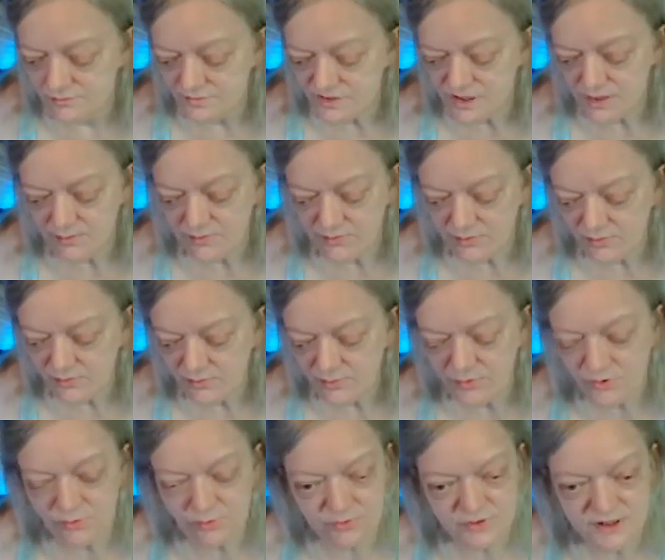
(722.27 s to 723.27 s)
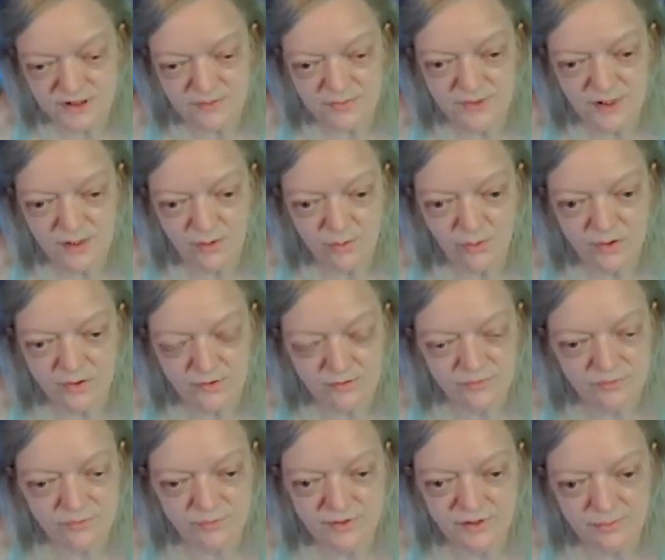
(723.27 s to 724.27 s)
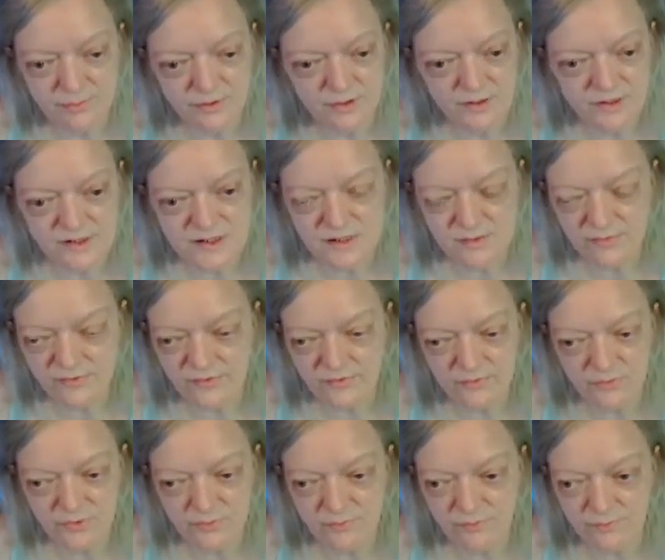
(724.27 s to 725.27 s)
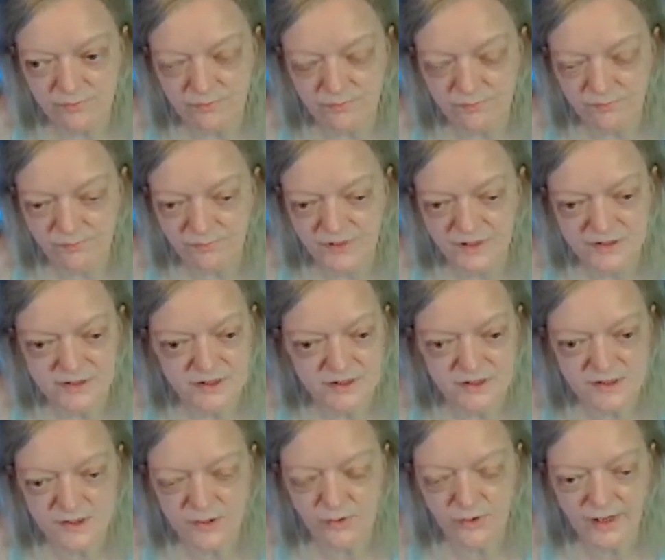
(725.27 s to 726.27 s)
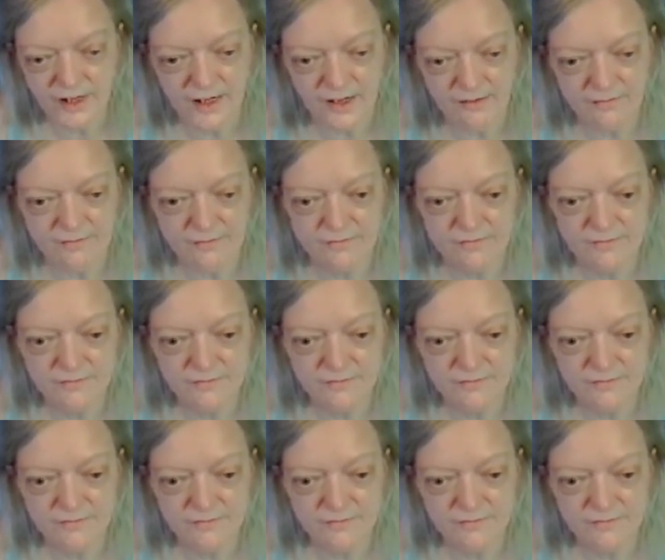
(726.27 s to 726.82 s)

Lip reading: Some of them were deep down wonderful people, and some of them were pieces of crap.